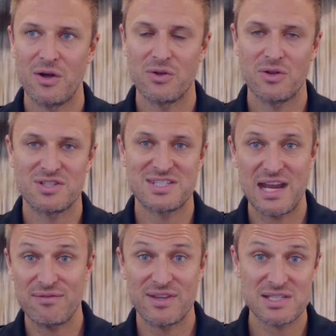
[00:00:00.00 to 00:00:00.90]

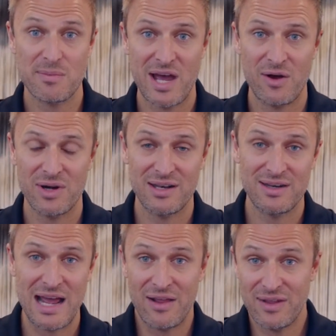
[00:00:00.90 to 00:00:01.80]
save this amount, and
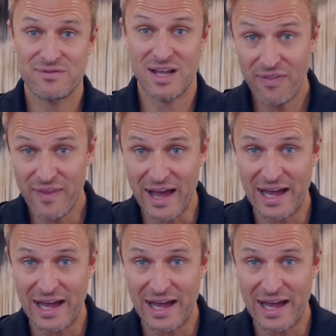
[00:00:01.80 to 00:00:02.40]
now they've done that.